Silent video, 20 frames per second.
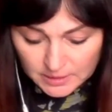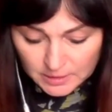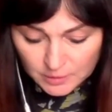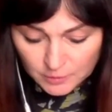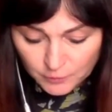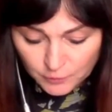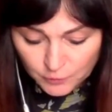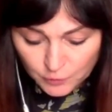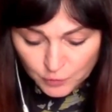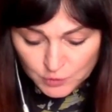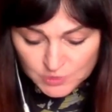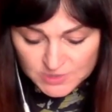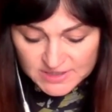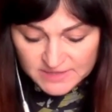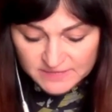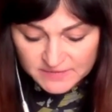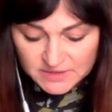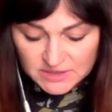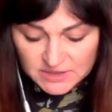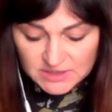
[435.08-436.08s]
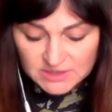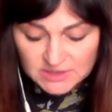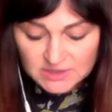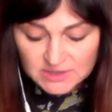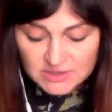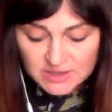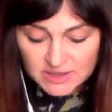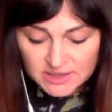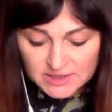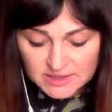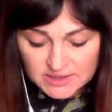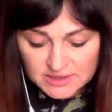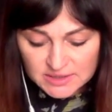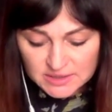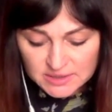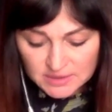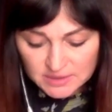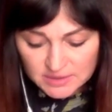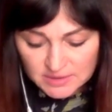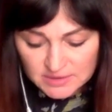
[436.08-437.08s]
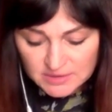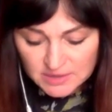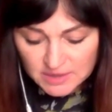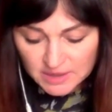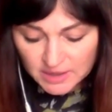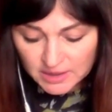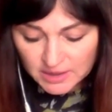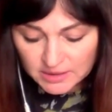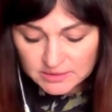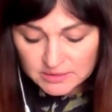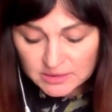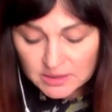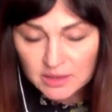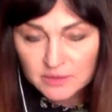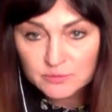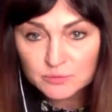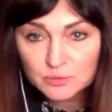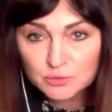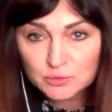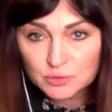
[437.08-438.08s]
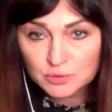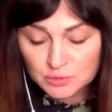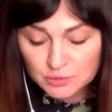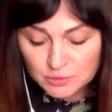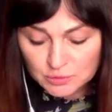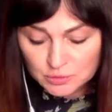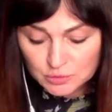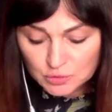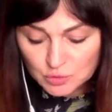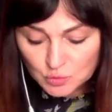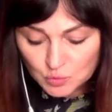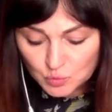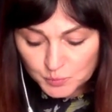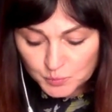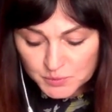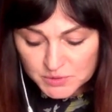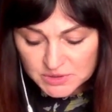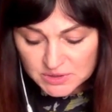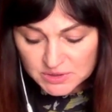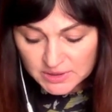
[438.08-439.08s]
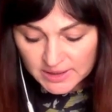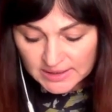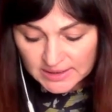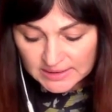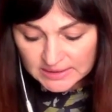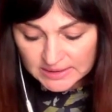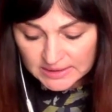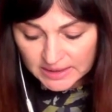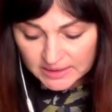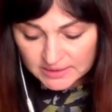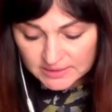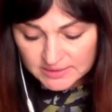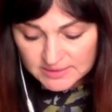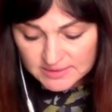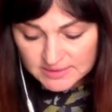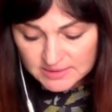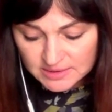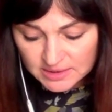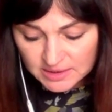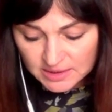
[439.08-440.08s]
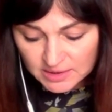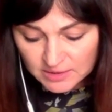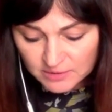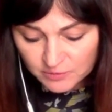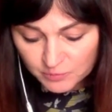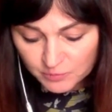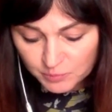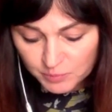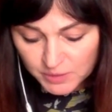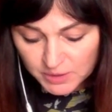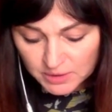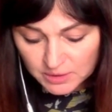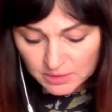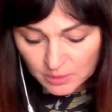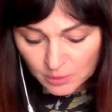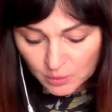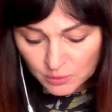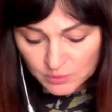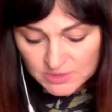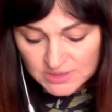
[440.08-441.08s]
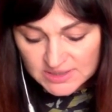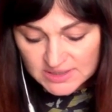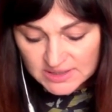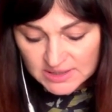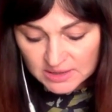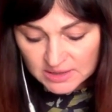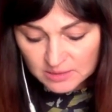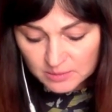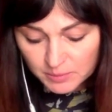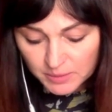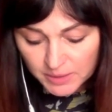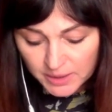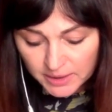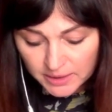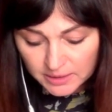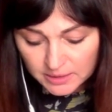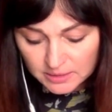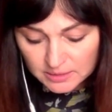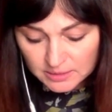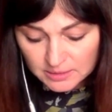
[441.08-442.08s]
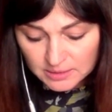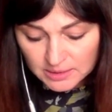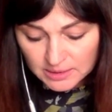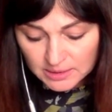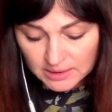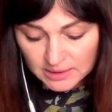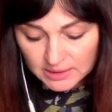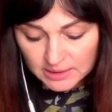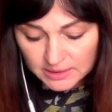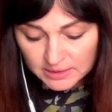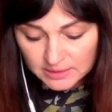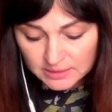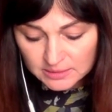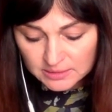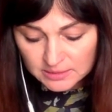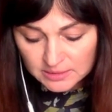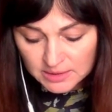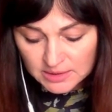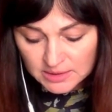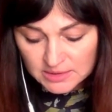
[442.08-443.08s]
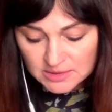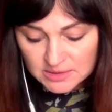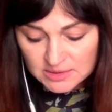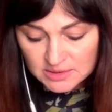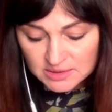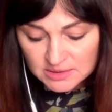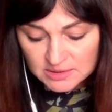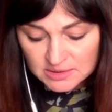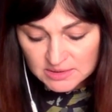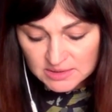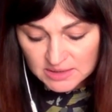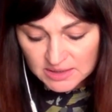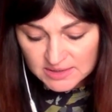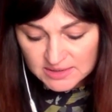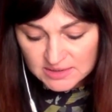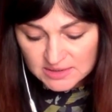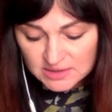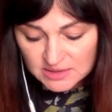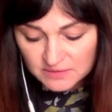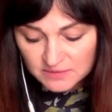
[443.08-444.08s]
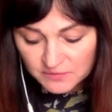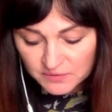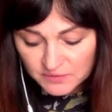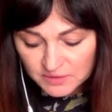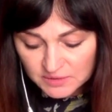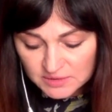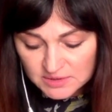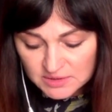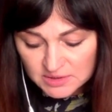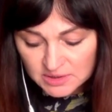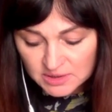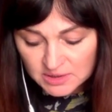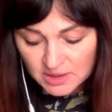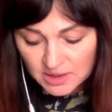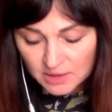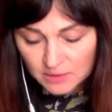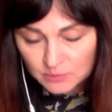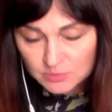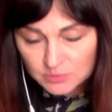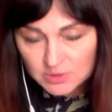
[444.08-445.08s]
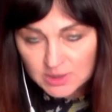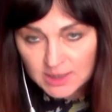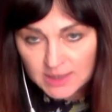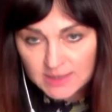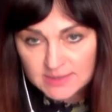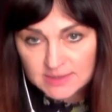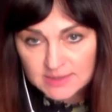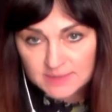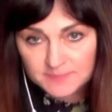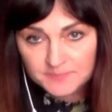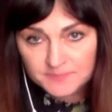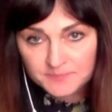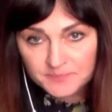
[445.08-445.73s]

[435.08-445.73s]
For 17 days, Israeli ground troops and tanks have been on standby, idling in the dusty fields around Gaza.